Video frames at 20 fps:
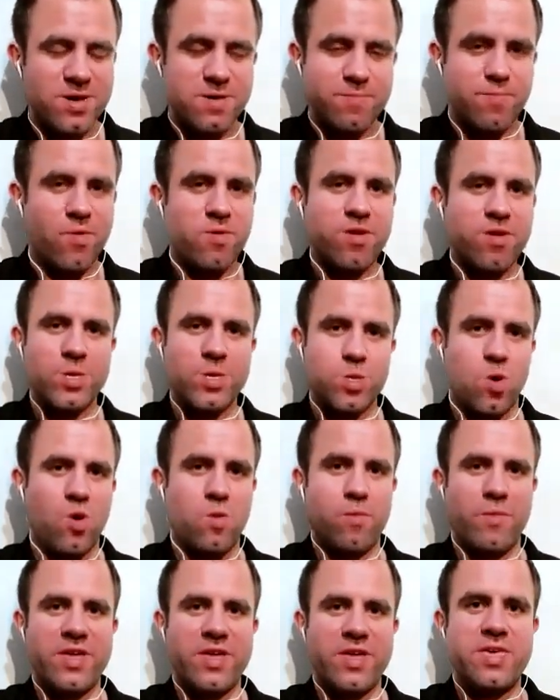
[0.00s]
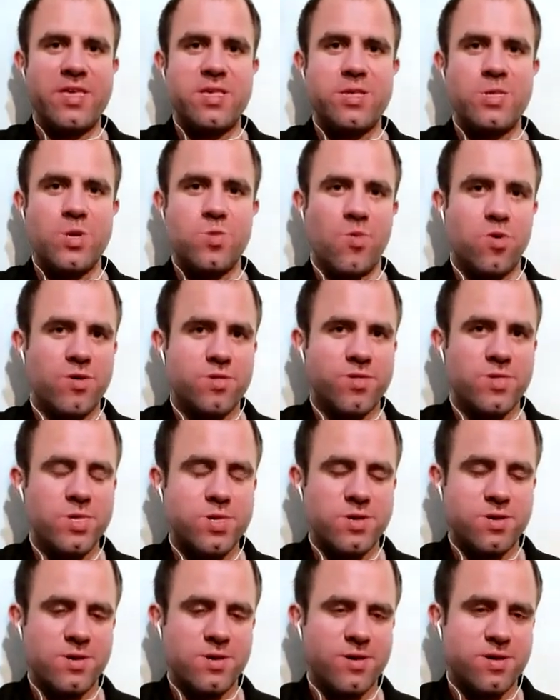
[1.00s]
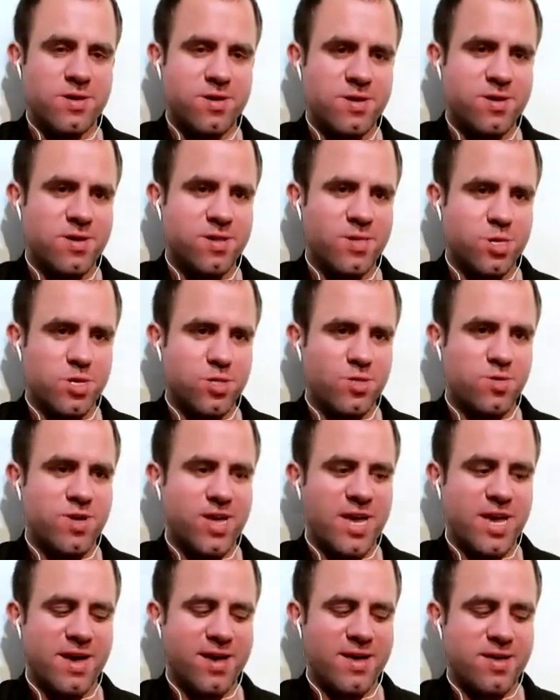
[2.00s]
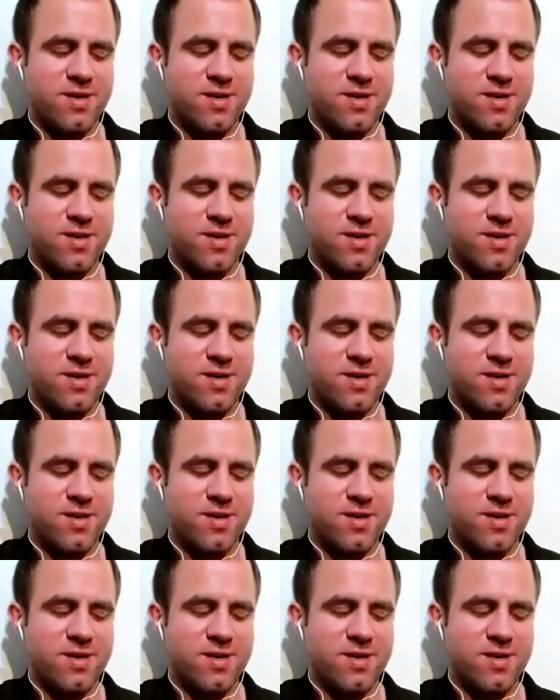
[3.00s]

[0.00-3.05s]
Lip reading: Money is normally an easy one to look at.